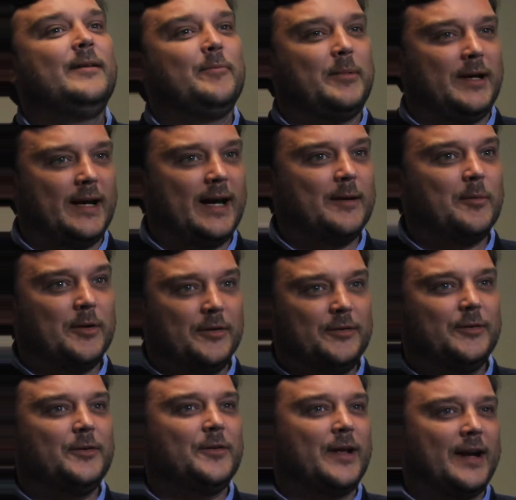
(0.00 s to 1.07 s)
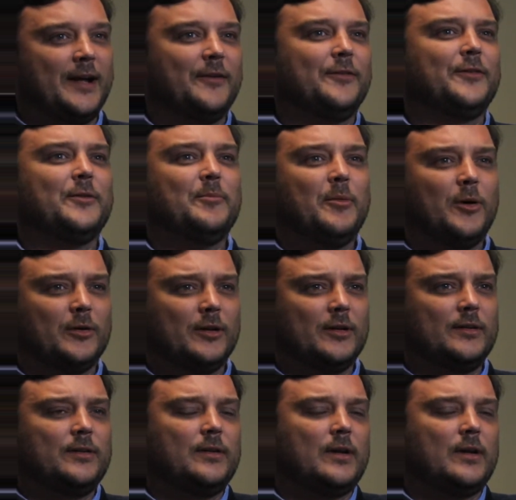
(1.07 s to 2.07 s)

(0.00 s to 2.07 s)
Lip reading: being able to do that? How does the model